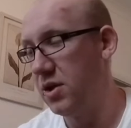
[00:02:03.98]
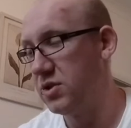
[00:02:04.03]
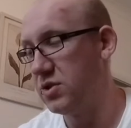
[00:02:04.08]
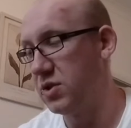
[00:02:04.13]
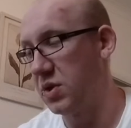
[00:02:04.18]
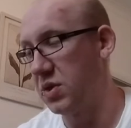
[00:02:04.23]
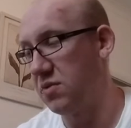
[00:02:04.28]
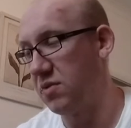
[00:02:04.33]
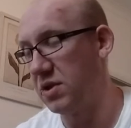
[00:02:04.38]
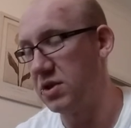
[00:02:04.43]

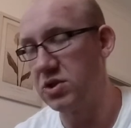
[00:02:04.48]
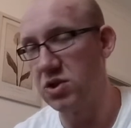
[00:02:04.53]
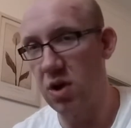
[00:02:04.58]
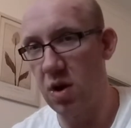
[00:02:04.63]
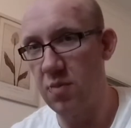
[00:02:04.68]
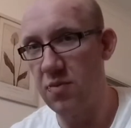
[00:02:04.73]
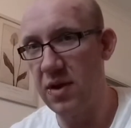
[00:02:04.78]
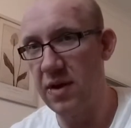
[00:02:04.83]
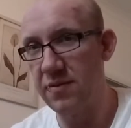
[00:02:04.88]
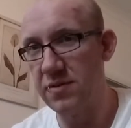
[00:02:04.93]
So 3
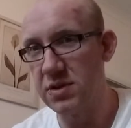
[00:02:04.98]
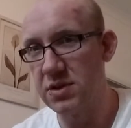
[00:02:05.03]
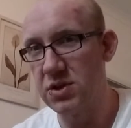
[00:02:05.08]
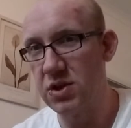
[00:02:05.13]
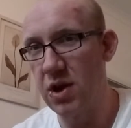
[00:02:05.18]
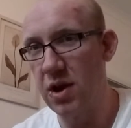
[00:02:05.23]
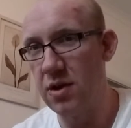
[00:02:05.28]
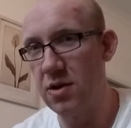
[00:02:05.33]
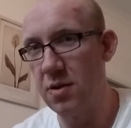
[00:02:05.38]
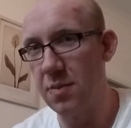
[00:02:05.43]
Storm Ravens
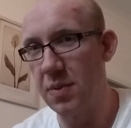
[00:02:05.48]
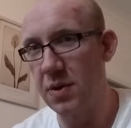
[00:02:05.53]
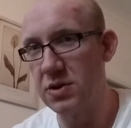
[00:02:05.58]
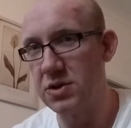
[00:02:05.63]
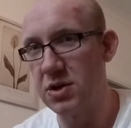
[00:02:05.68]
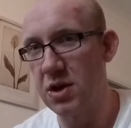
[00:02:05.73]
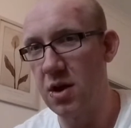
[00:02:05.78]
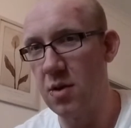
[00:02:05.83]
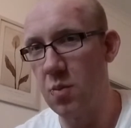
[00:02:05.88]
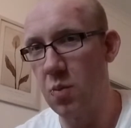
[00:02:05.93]
turning up
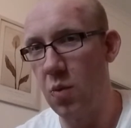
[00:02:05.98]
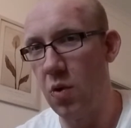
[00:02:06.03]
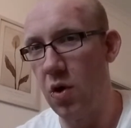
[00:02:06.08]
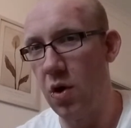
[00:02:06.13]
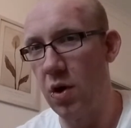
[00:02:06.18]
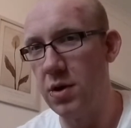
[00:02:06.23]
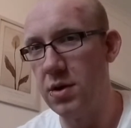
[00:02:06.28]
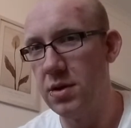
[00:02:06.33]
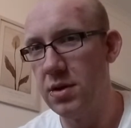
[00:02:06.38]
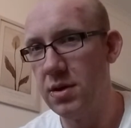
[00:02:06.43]
on turn
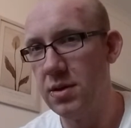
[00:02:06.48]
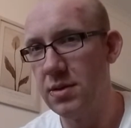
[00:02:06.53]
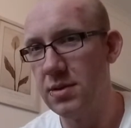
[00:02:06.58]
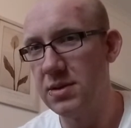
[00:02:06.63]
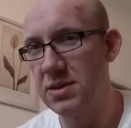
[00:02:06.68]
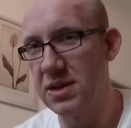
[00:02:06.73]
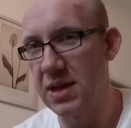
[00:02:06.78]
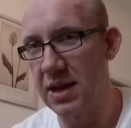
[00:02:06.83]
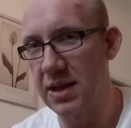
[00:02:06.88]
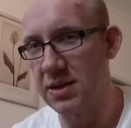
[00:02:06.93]
1
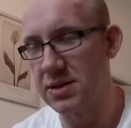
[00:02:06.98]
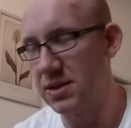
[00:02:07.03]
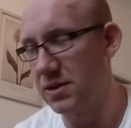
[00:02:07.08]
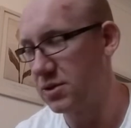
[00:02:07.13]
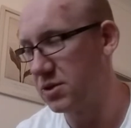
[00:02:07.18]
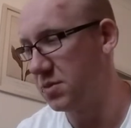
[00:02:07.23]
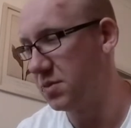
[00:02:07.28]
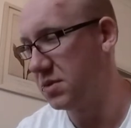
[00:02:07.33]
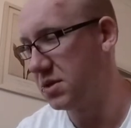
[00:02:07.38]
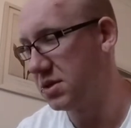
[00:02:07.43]
deals
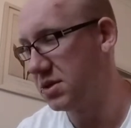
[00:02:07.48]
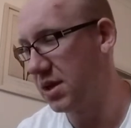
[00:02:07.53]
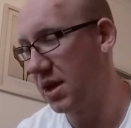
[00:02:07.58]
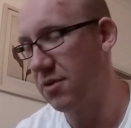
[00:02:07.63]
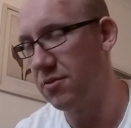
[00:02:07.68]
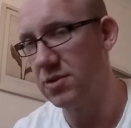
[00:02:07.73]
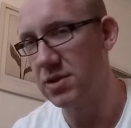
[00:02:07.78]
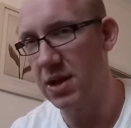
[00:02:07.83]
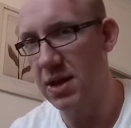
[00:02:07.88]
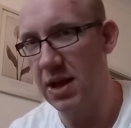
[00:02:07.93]
out some
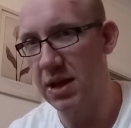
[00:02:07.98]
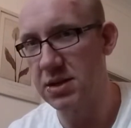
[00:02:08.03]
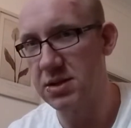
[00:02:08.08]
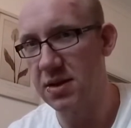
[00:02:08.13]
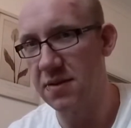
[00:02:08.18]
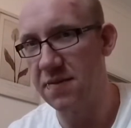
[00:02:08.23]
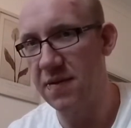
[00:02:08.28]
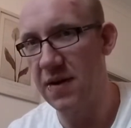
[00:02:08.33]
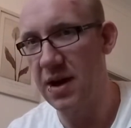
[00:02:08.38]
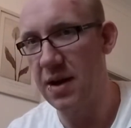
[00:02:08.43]
seriously
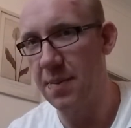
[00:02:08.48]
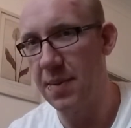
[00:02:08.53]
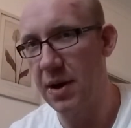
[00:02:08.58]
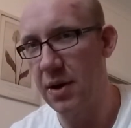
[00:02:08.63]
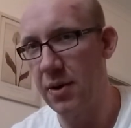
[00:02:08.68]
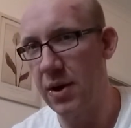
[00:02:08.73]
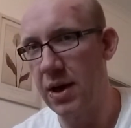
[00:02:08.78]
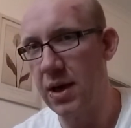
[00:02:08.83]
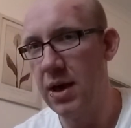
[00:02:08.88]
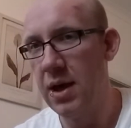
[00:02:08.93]
nasty
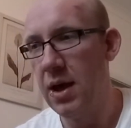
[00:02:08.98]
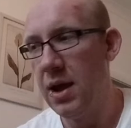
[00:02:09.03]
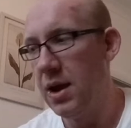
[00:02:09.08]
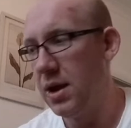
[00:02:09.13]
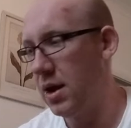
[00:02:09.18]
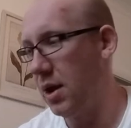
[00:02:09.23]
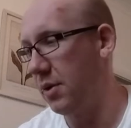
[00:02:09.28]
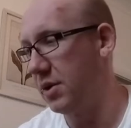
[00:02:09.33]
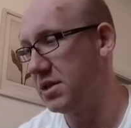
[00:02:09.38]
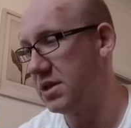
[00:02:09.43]
firepower.
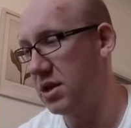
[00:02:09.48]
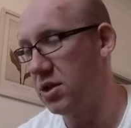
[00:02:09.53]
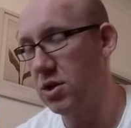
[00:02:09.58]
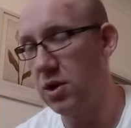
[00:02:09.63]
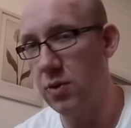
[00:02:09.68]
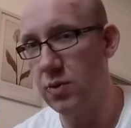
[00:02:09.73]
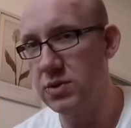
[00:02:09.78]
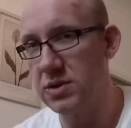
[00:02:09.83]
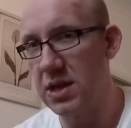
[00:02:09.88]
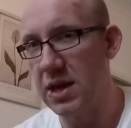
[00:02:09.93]
Now I did
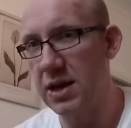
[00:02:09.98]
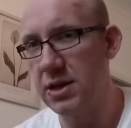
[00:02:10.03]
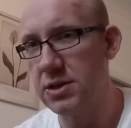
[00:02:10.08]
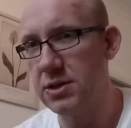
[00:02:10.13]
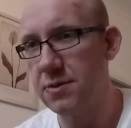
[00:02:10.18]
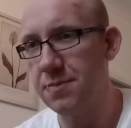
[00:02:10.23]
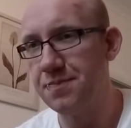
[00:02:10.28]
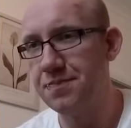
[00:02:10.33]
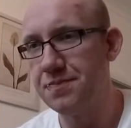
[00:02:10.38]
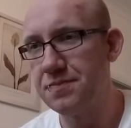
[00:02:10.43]
use
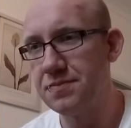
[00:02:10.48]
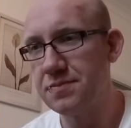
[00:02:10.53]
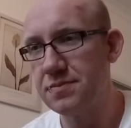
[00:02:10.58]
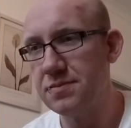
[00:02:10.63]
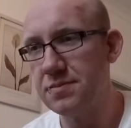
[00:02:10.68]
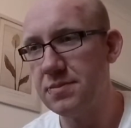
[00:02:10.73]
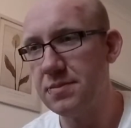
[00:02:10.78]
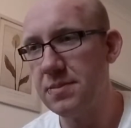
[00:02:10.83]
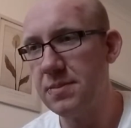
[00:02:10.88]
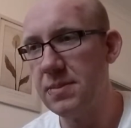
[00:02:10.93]
this.
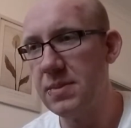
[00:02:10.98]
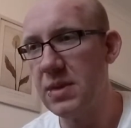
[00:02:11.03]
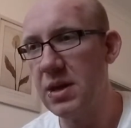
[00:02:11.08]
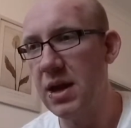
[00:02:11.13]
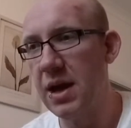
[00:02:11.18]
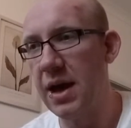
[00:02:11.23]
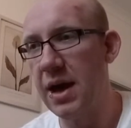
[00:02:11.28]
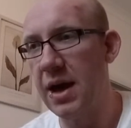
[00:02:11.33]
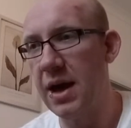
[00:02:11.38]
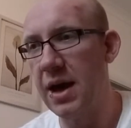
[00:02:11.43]

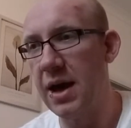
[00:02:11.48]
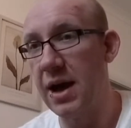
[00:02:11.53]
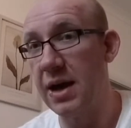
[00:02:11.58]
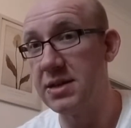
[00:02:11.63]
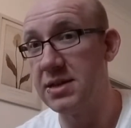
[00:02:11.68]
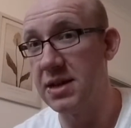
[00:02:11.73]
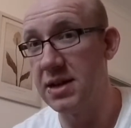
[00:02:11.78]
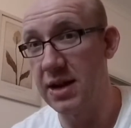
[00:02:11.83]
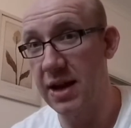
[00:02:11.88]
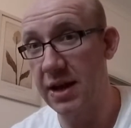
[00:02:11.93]

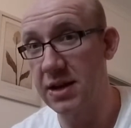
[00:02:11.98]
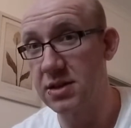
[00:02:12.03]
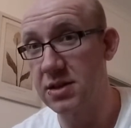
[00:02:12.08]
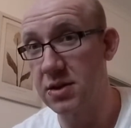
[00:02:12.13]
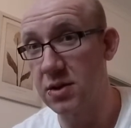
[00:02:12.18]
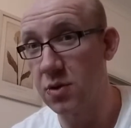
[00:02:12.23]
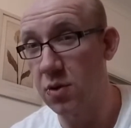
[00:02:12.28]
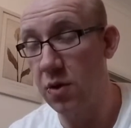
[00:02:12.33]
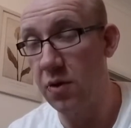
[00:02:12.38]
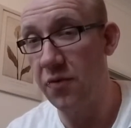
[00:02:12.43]
I did elect
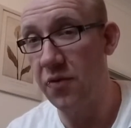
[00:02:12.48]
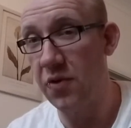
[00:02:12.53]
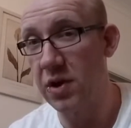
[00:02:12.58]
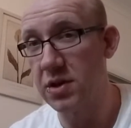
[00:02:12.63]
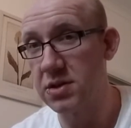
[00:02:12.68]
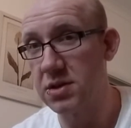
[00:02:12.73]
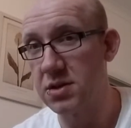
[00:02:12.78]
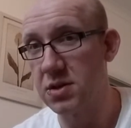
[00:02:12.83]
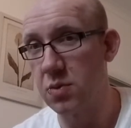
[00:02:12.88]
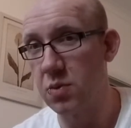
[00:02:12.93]
to go
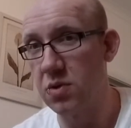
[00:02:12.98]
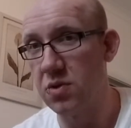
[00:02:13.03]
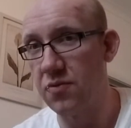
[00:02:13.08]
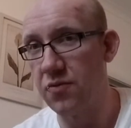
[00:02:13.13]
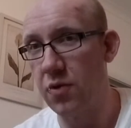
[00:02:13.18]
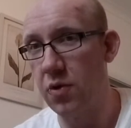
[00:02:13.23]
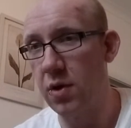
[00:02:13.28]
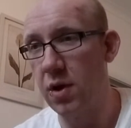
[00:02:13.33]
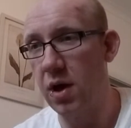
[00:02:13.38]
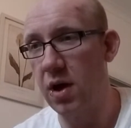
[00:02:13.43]
first as I won the
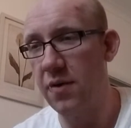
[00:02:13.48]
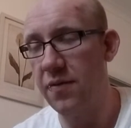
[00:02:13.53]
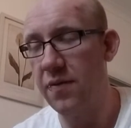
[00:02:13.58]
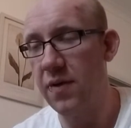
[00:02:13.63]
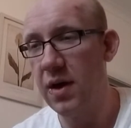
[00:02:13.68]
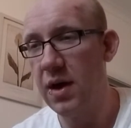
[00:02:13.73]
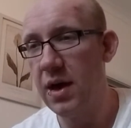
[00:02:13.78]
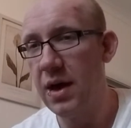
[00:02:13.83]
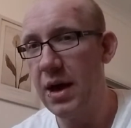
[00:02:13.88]
roll-off.